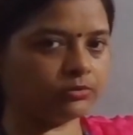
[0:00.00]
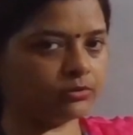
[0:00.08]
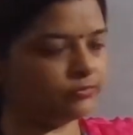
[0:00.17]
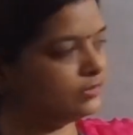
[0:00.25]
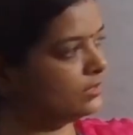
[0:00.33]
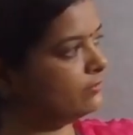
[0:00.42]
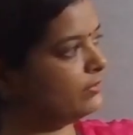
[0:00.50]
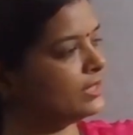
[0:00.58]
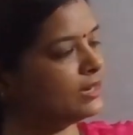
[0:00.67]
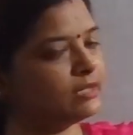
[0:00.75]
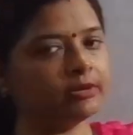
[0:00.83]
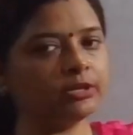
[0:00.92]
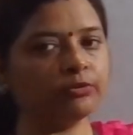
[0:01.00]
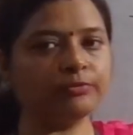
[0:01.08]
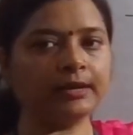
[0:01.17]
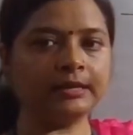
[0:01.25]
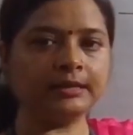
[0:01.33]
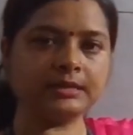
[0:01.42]
of 100. Wherever you
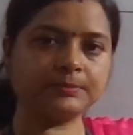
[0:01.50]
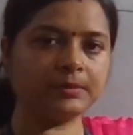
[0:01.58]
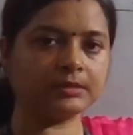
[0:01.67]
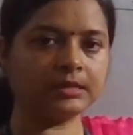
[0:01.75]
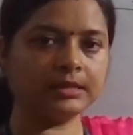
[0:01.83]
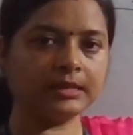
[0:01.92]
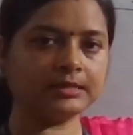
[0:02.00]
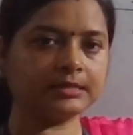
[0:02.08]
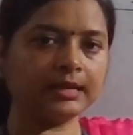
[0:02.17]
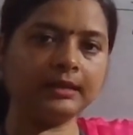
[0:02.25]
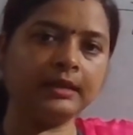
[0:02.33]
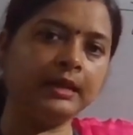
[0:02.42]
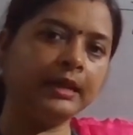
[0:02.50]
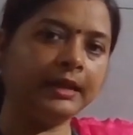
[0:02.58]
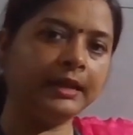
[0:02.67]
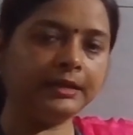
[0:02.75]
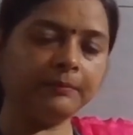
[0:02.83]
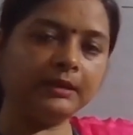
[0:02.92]
find this percentage sign,
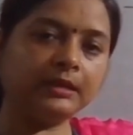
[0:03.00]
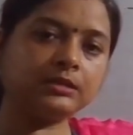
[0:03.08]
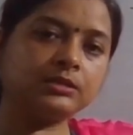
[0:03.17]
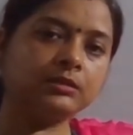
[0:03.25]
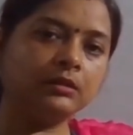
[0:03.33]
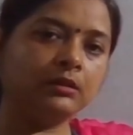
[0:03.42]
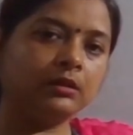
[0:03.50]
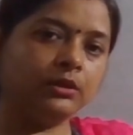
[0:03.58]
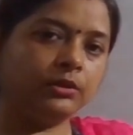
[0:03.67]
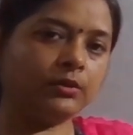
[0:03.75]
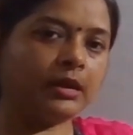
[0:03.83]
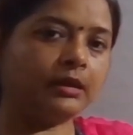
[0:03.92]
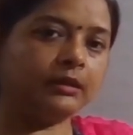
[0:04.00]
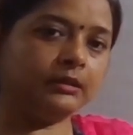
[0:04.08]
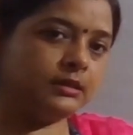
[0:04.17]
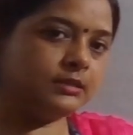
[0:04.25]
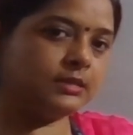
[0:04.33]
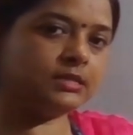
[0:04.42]
it means
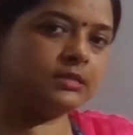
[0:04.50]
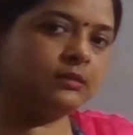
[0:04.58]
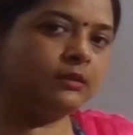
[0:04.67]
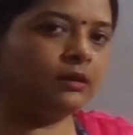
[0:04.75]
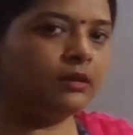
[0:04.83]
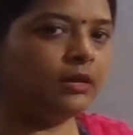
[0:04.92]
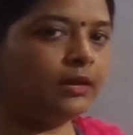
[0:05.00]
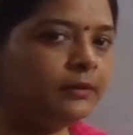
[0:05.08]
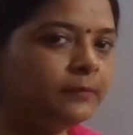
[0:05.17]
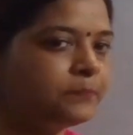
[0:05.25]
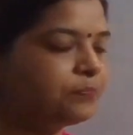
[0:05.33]
this is in